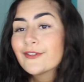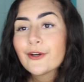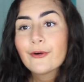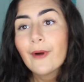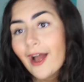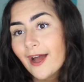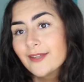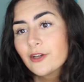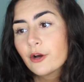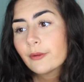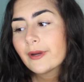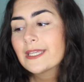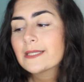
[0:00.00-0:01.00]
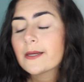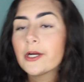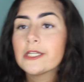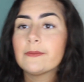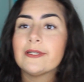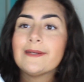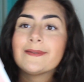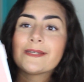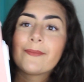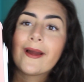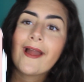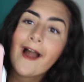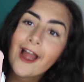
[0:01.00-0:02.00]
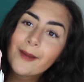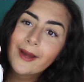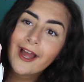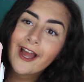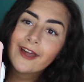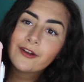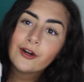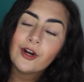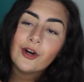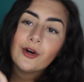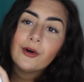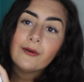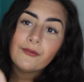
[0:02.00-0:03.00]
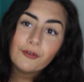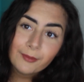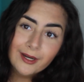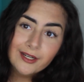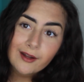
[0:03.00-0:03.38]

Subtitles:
So as always, I'm going to be using my iPad for my